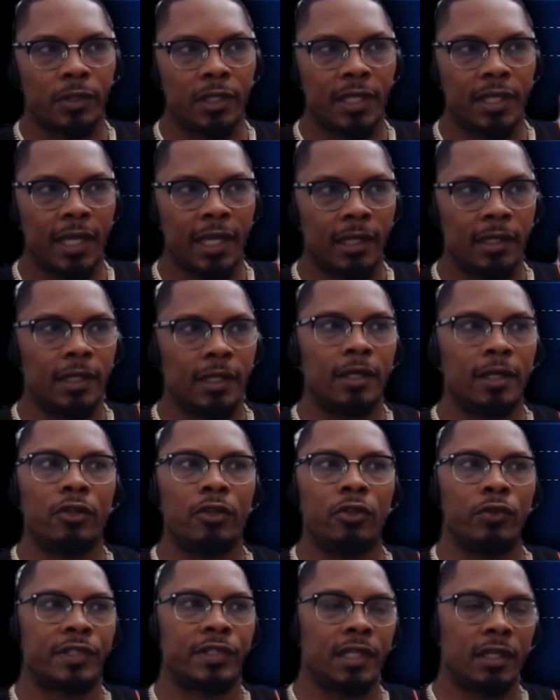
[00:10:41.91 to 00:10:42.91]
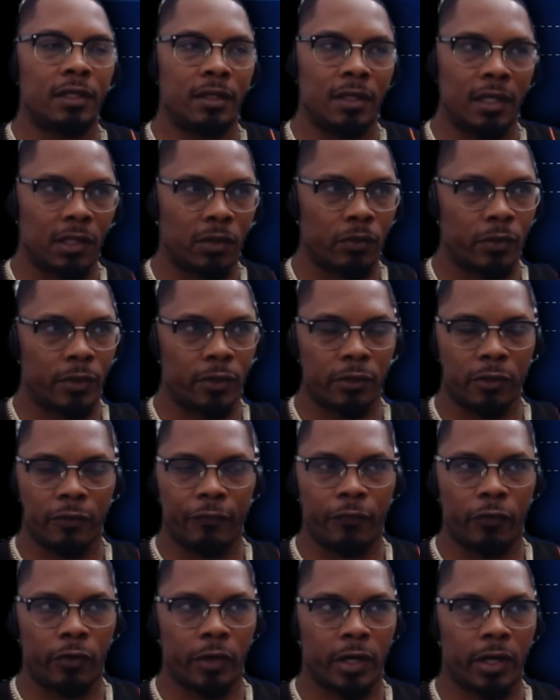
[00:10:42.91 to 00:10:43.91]
the daily. You see another one on the
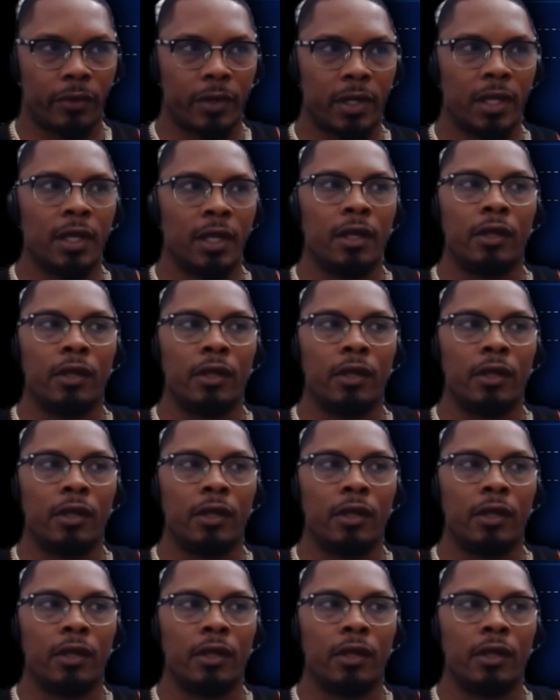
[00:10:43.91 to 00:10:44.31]
4 hour.